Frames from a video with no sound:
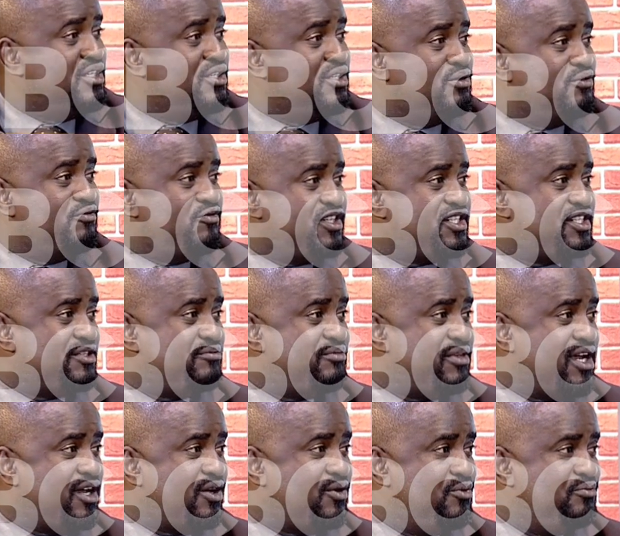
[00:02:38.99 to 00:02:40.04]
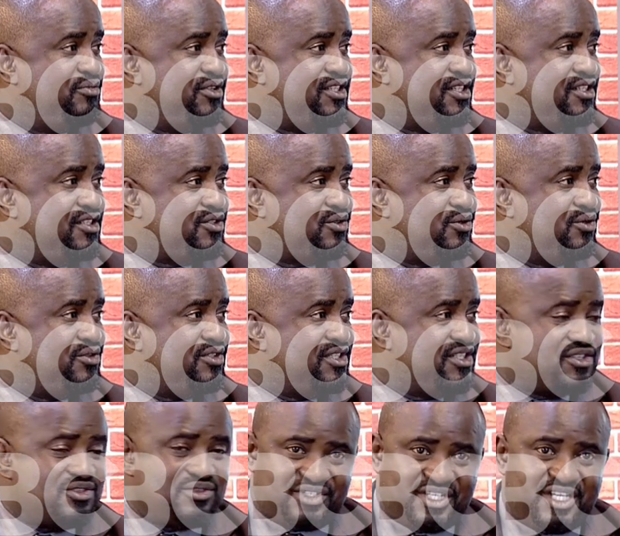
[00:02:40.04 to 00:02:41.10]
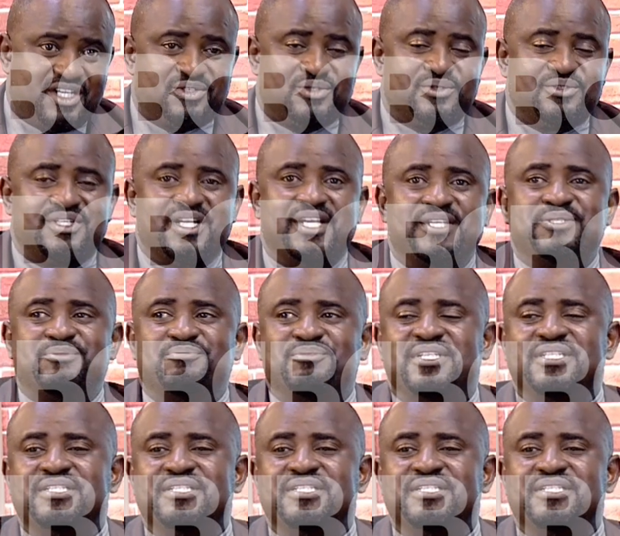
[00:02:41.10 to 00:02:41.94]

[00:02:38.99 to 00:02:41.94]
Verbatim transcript: convicted by a competent court, it's societal judgment.